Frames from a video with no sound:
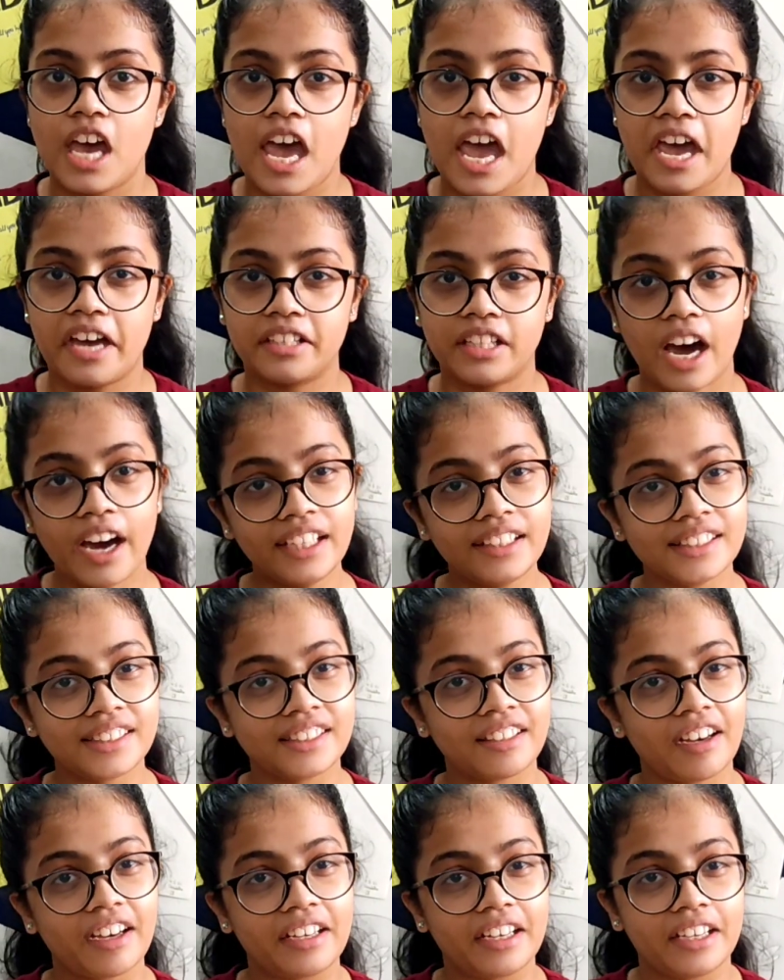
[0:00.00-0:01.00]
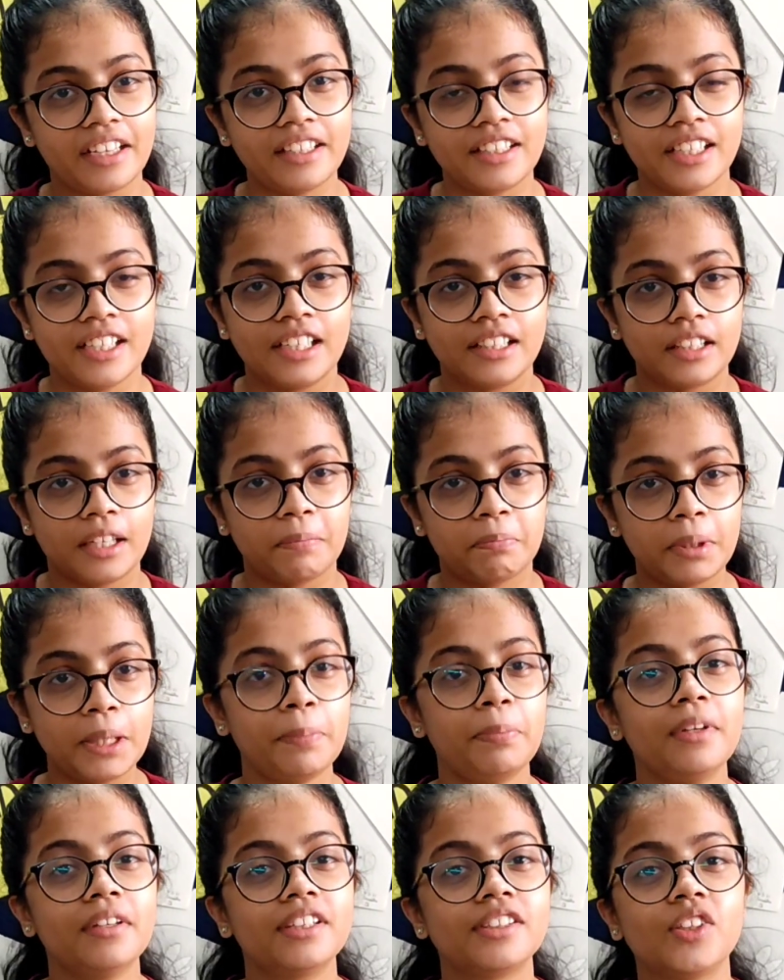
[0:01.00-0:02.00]
And I decided that
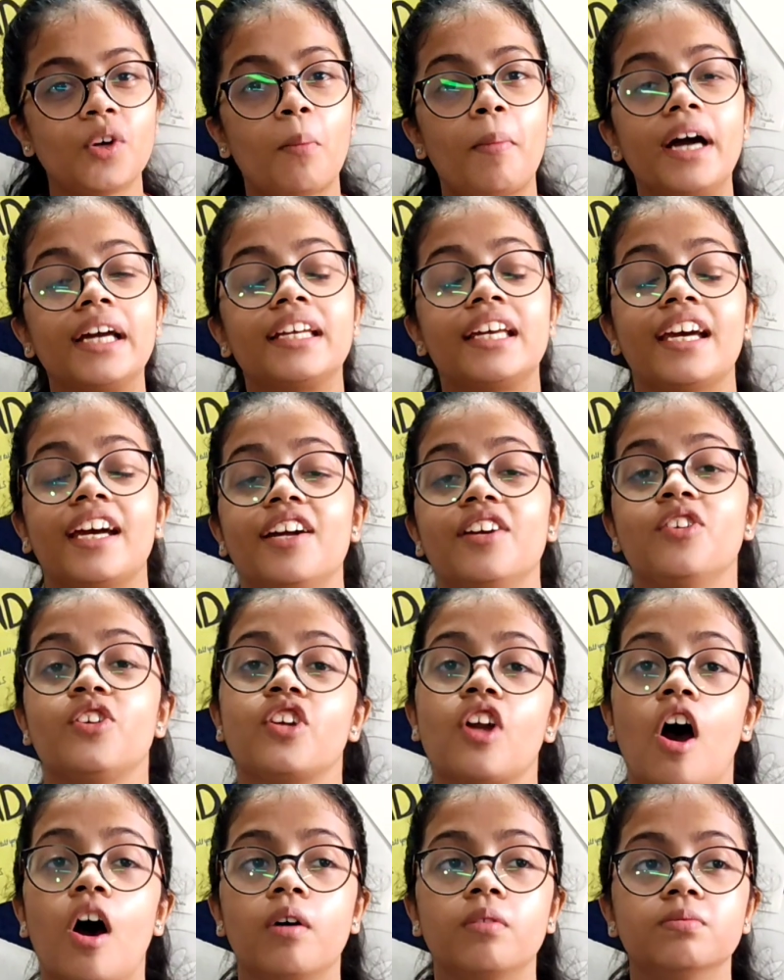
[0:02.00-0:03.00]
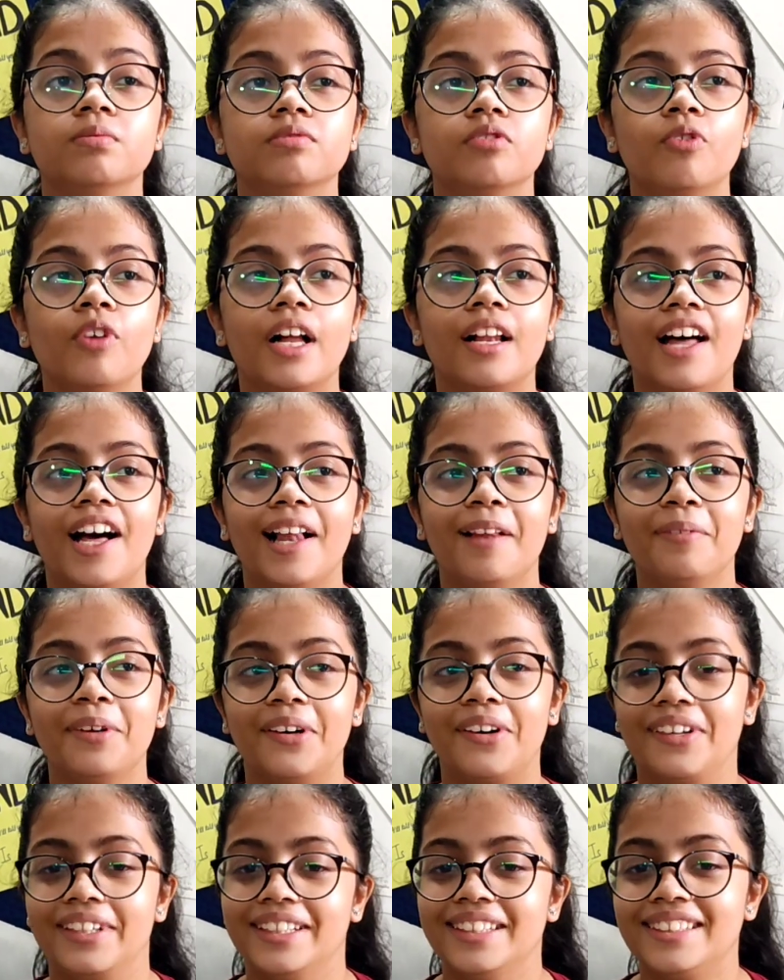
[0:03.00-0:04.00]
people assume I can't draw. Well, I'll
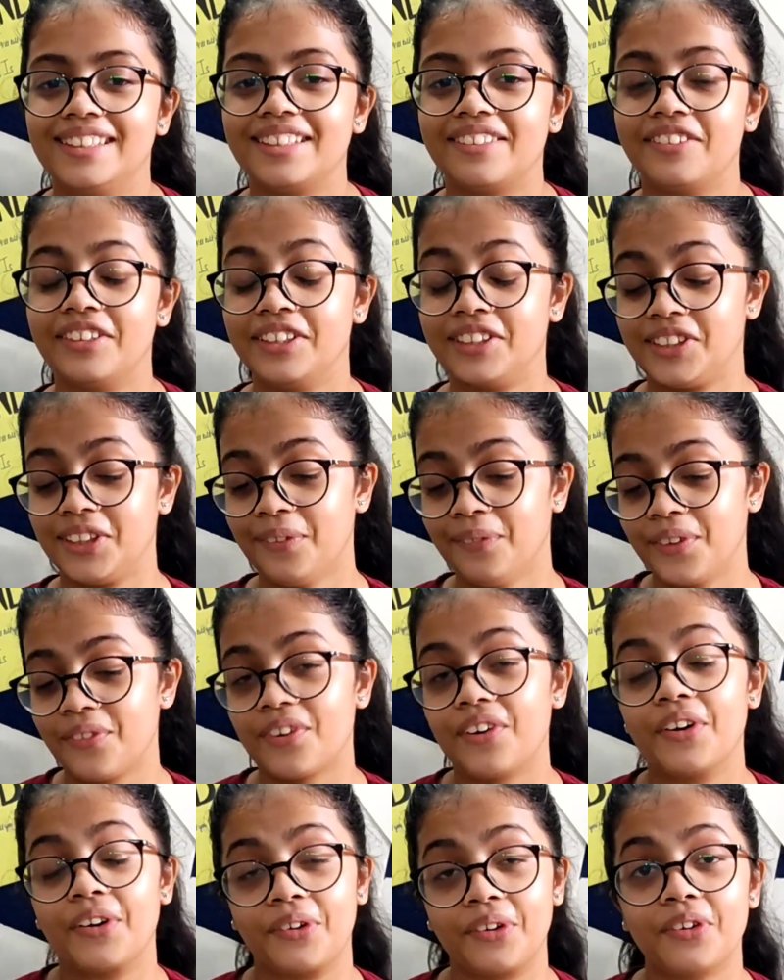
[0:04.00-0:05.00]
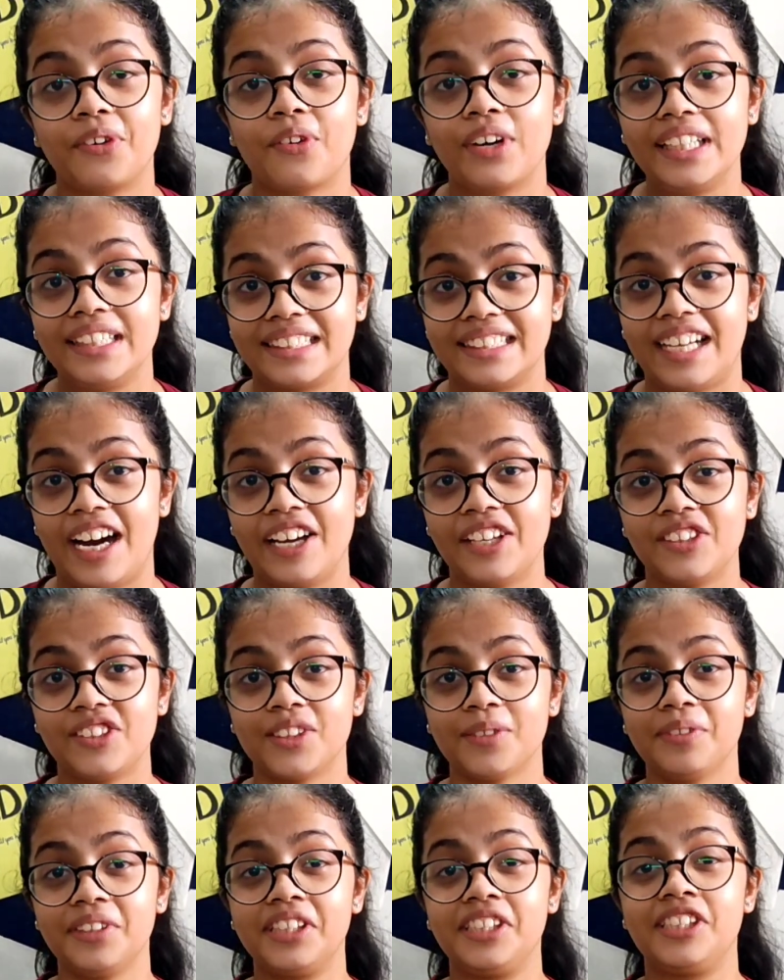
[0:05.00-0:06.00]
be honest, they assume it for a good reason. I used
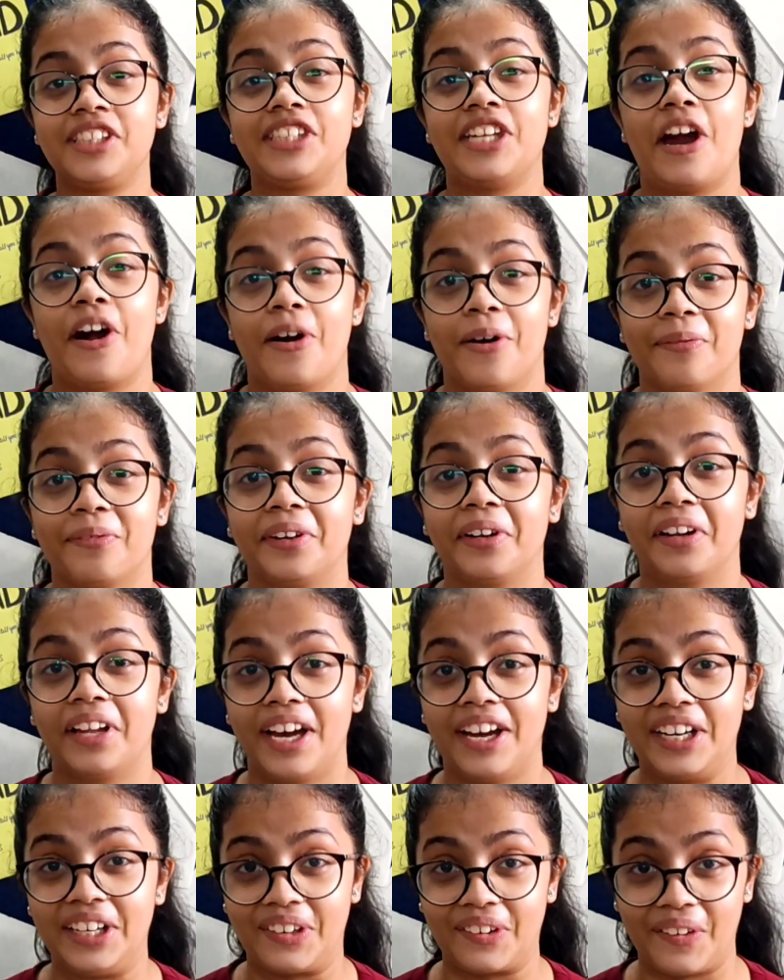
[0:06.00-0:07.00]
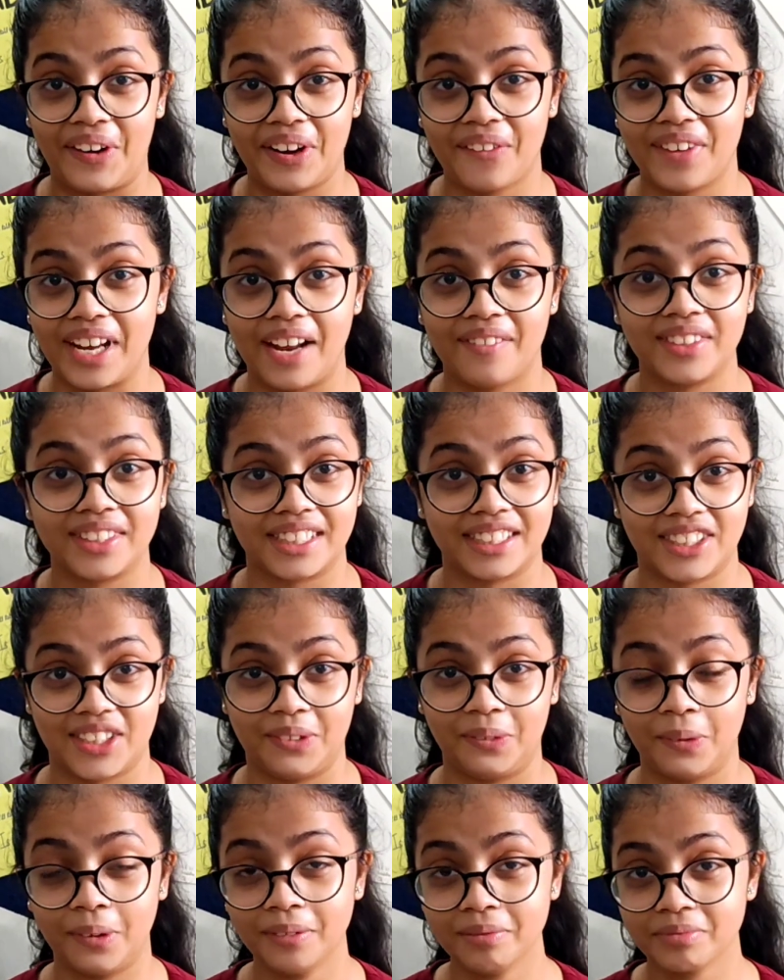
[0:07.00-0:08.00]
to be terrible at drawing when I was in
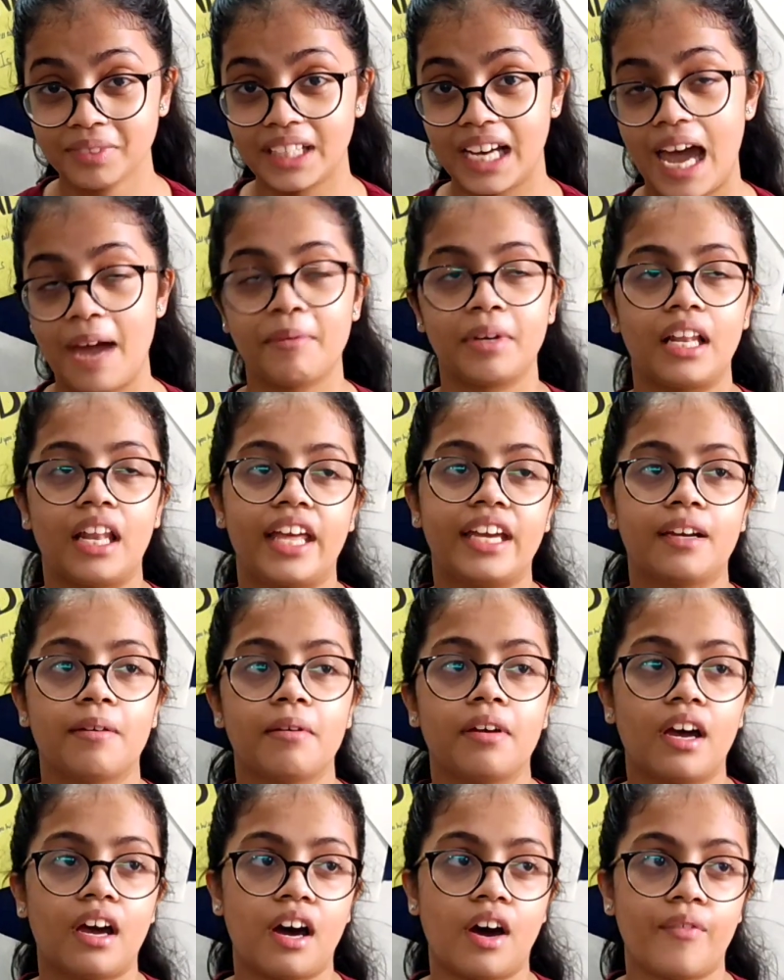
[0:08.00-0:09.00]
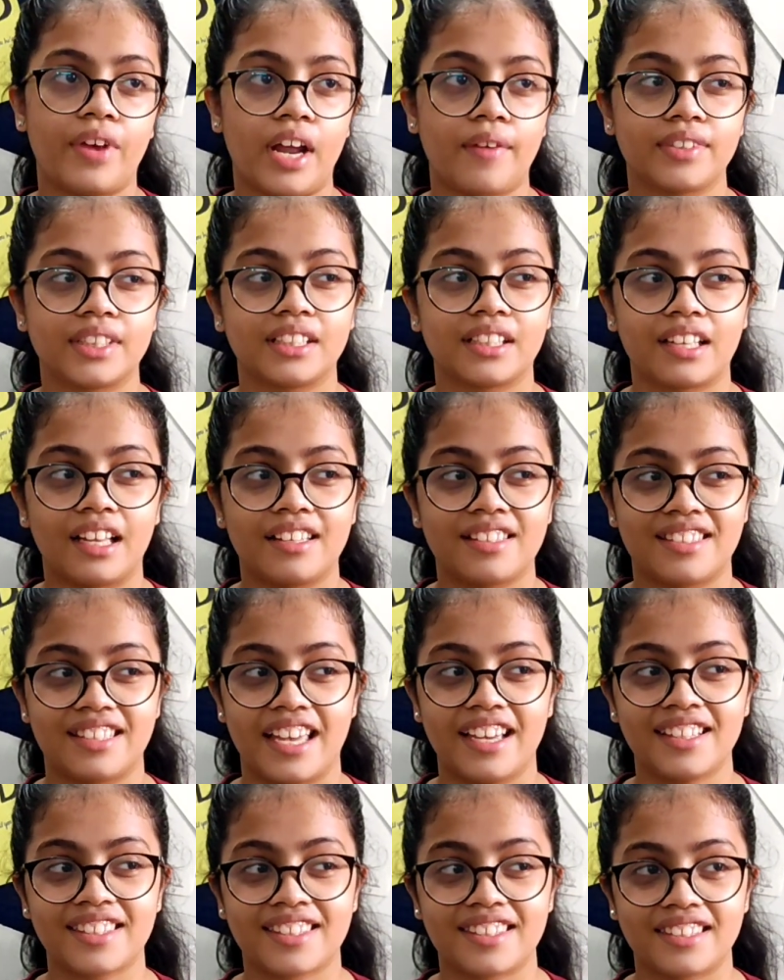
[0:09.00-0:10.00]
school. I mean, when I was in class
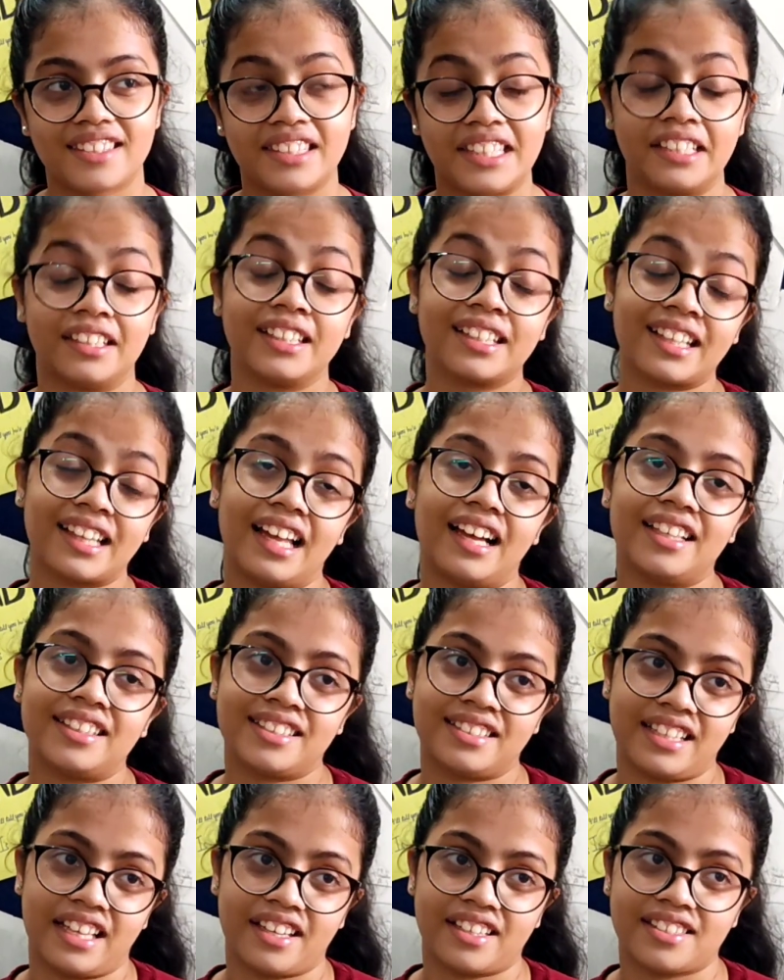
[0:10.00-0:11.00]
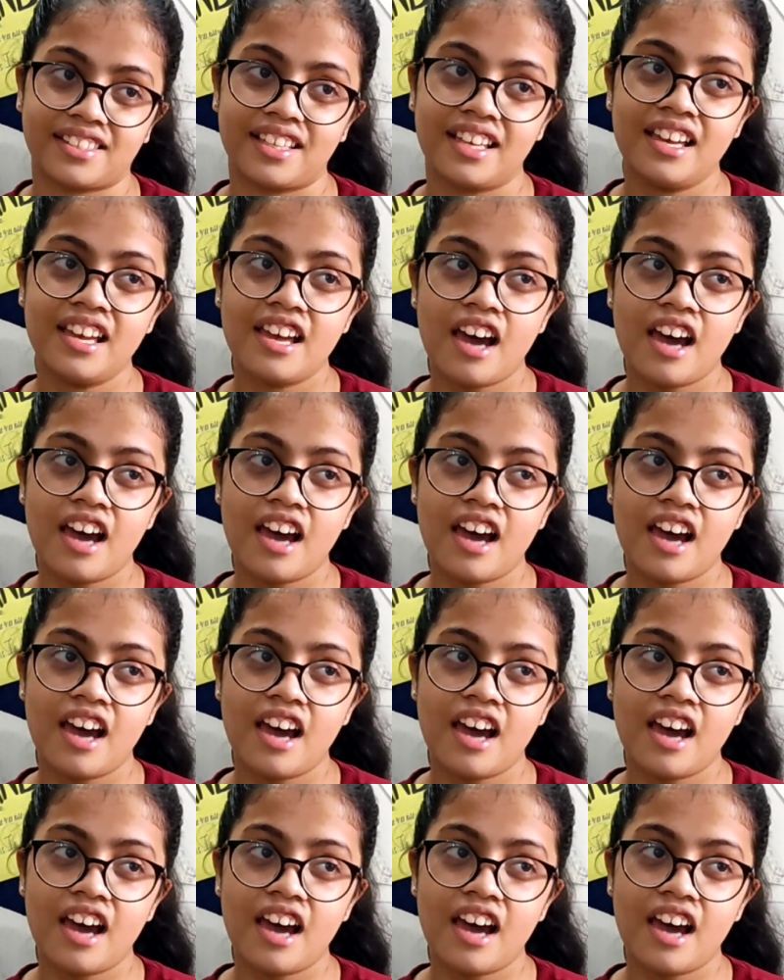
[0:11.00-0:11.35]
6, still class 6.